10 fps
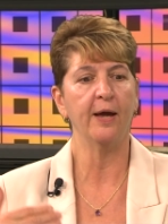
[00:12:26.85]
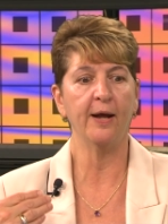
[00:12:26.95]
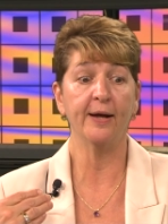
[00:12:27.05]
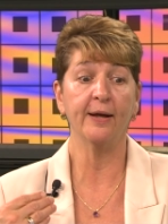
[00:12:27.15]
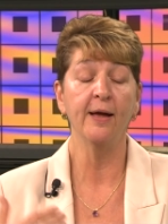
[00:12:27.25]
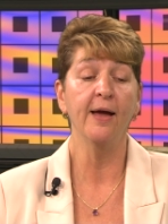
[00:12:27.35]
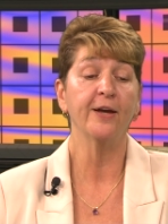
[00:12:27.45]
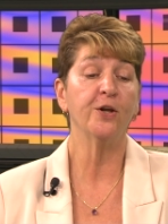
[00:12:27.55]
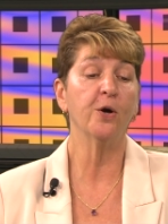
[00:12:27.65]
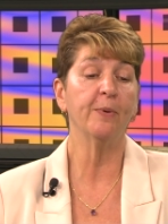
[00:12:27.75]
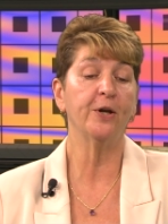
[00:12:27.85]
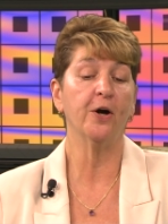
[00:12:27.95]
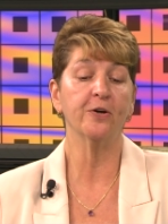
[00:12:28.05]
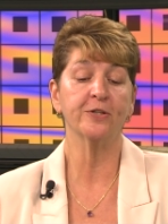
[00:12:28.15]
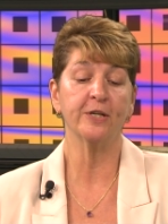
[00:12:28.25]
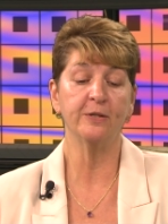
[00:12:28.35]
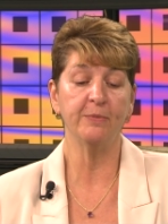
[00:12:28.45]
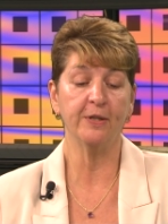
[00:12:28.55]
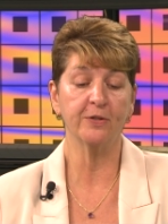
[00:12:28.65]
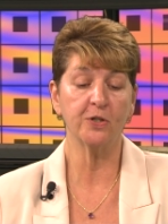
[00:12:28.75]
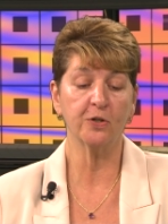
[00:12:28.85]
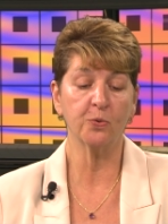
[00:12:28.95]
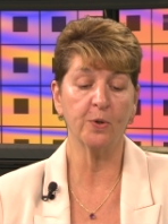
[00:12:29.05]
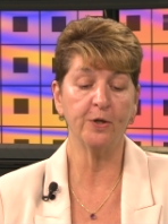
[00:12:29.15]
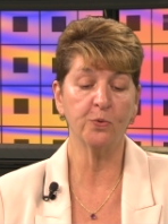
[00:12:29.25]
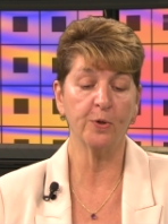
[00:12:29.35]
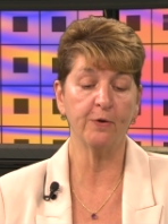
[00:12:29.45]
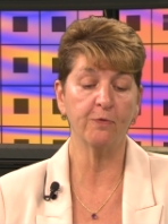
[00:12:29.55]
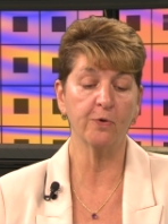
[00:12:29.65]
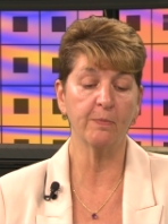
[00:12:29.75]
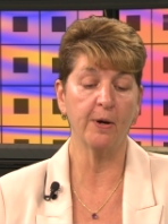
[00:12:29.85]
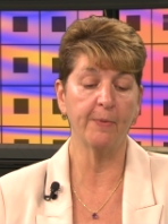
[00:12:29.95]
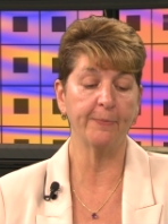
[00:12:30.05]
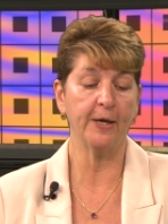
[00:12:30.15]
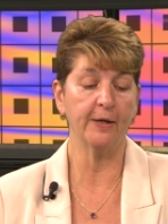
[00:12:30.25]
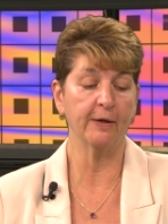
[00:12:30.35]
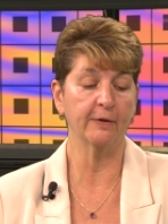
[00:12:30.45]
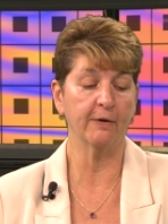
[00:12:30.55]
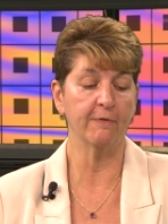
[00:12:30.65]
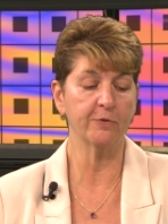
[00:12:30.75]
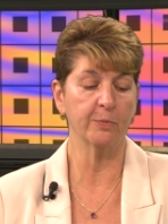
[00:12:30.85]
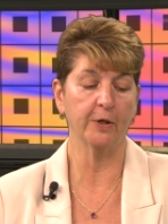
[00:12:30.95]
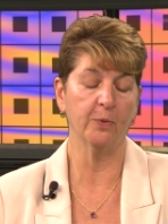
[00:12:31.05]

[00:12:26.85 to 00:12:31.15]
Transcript: and how to, you know, my daughter said to me this year, 2024, Mom, I'm getting uncomfortable.